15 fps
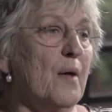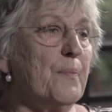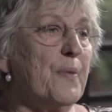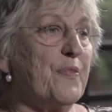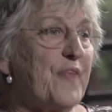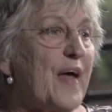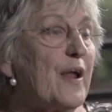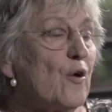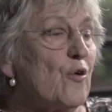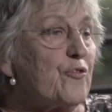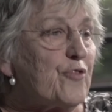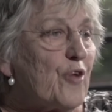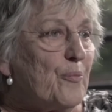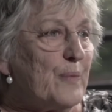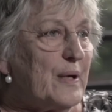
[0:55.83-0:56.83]
But that
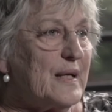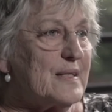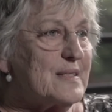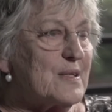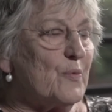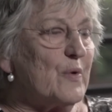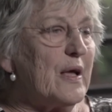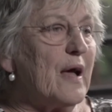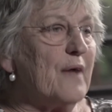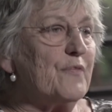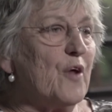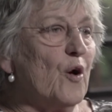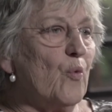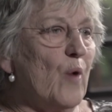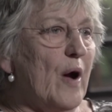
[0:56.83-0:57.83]
also means that we have
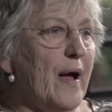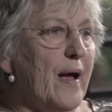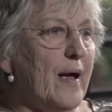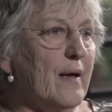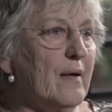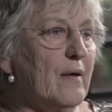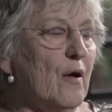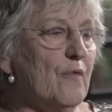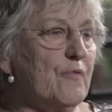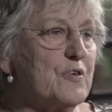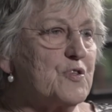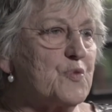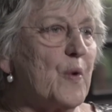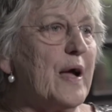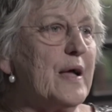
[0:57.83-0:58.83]
no way of
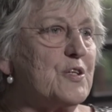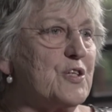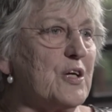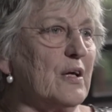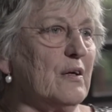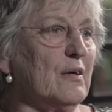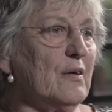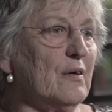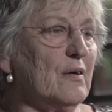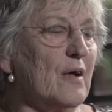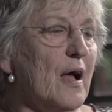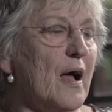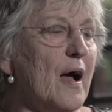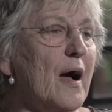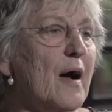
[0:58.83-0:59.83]
assuaging
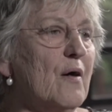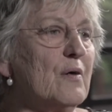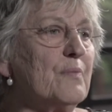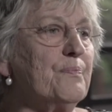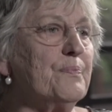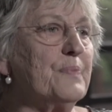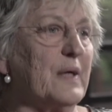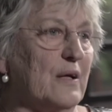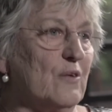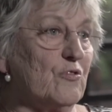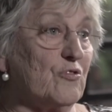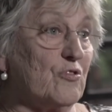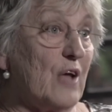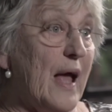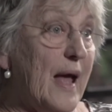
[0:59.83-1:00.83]
our
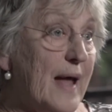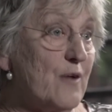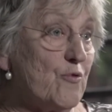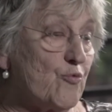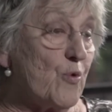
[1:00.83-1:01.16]
guilt and